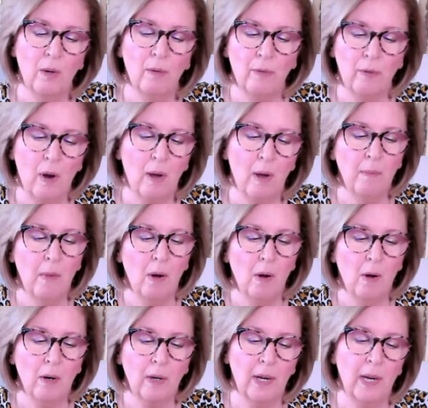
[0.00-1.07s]
from
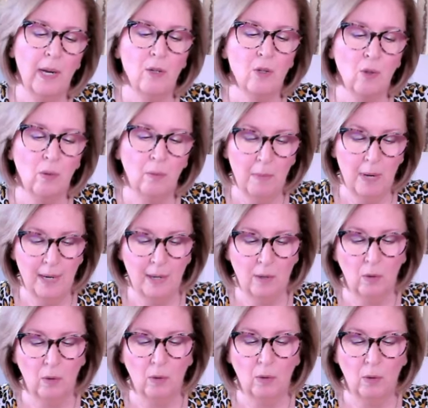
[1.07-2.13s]
Archangel
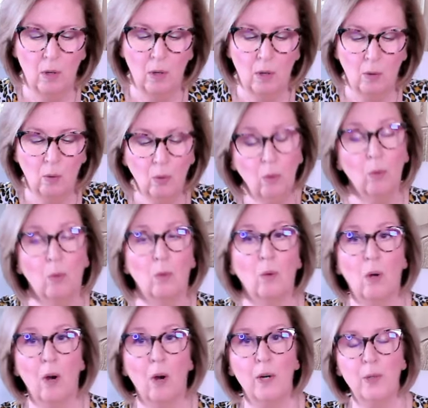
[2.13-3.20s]
Michael. Ooh,
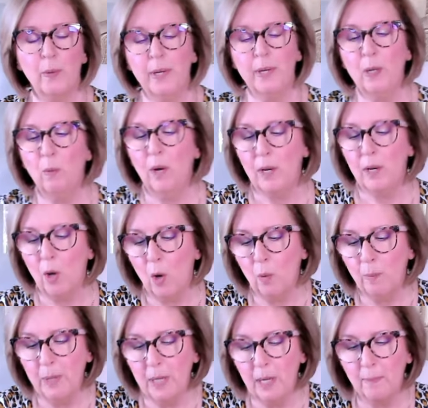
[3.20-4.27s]
card 21.
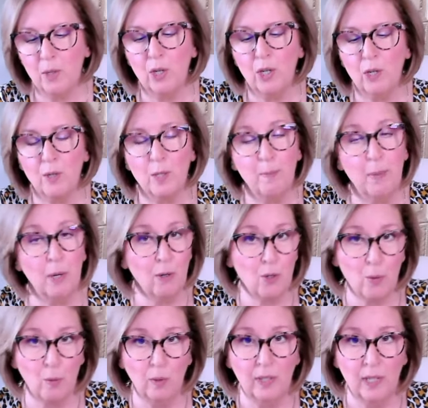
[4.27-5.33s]
Open up to your
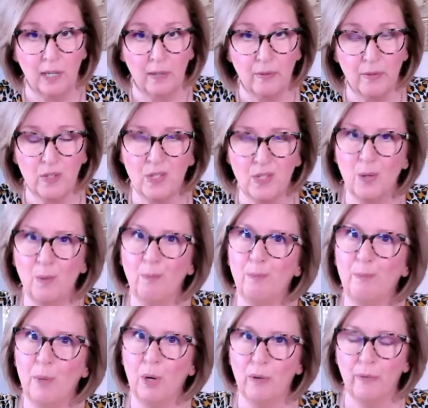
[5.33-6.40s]
spiritual gifts.
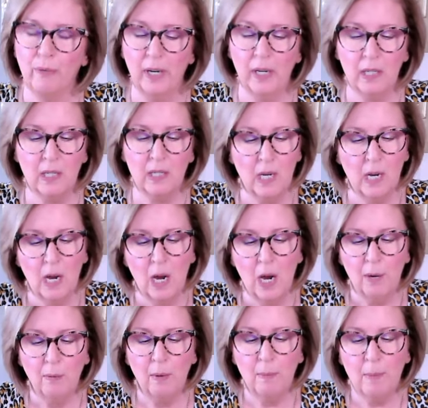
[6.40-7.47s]
Perfect.
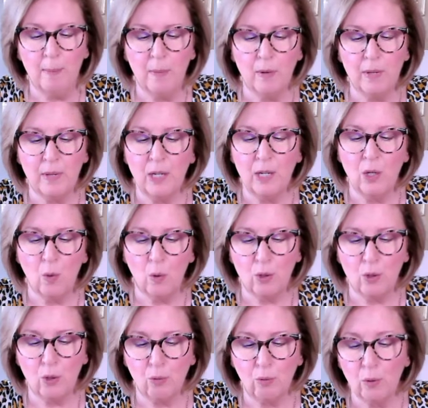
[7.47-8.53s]
Remember that your
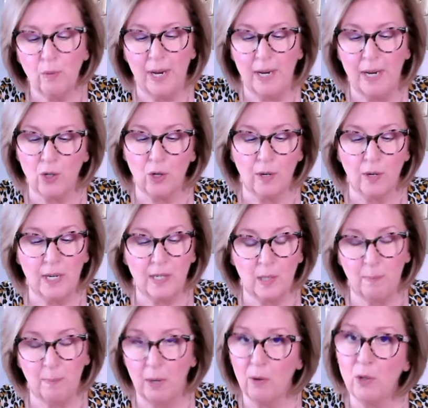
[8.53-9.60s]
true nature is
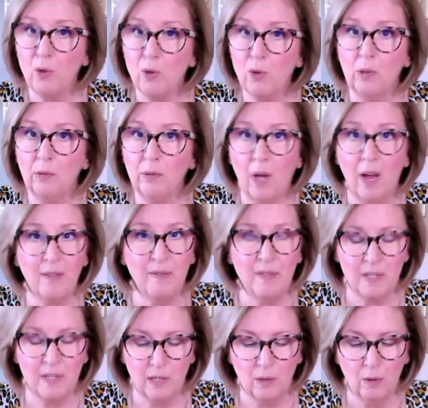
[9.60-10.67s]
spiritual, not
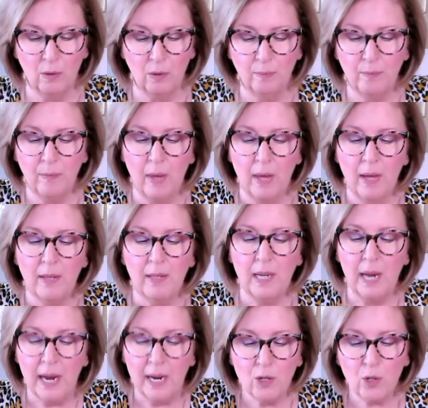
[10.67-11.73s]
physical.
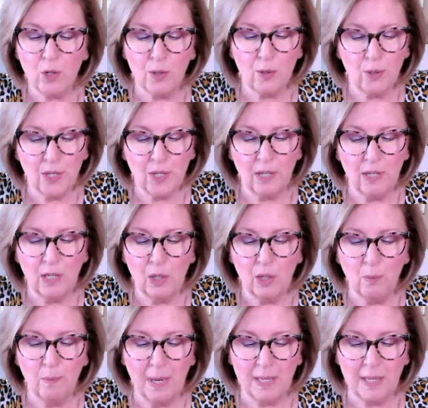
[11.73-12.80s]
The angels are sending
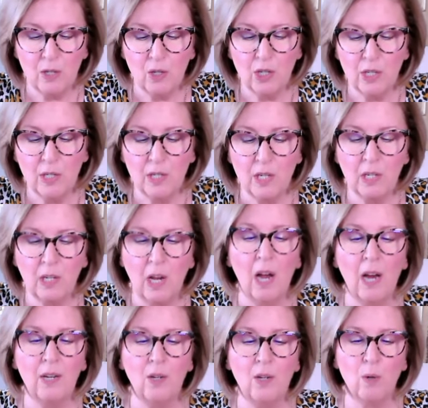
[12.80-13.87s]
you messages to
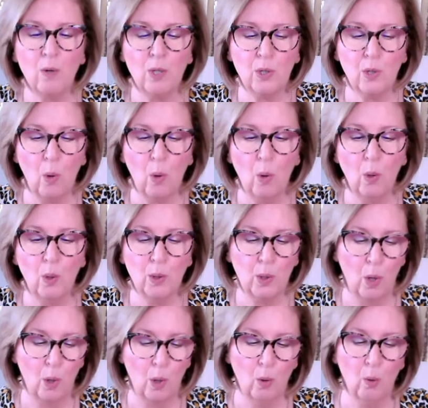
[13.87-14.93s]
guide your soul's
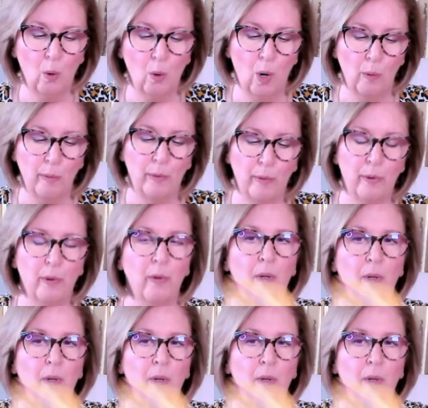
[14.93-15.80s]
growth.